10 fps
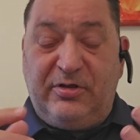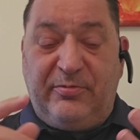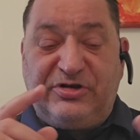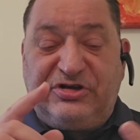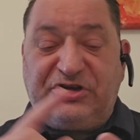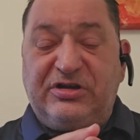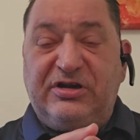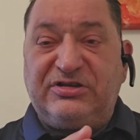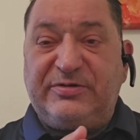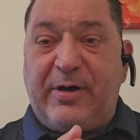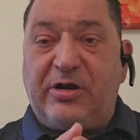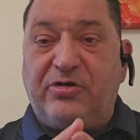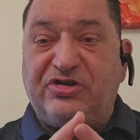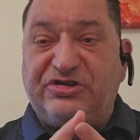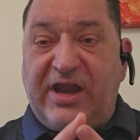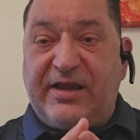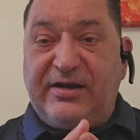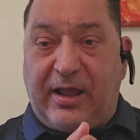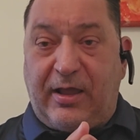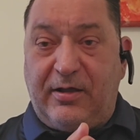the magician is about
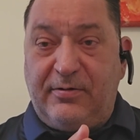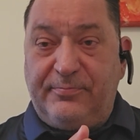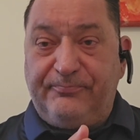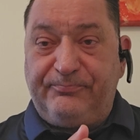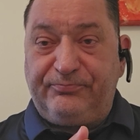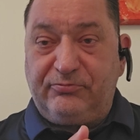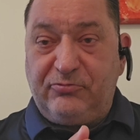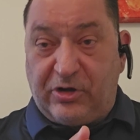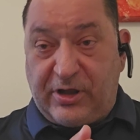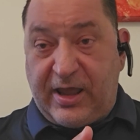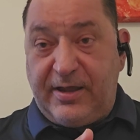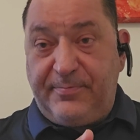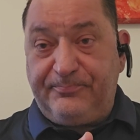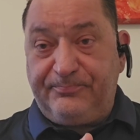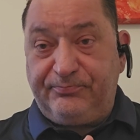understanding. Okay.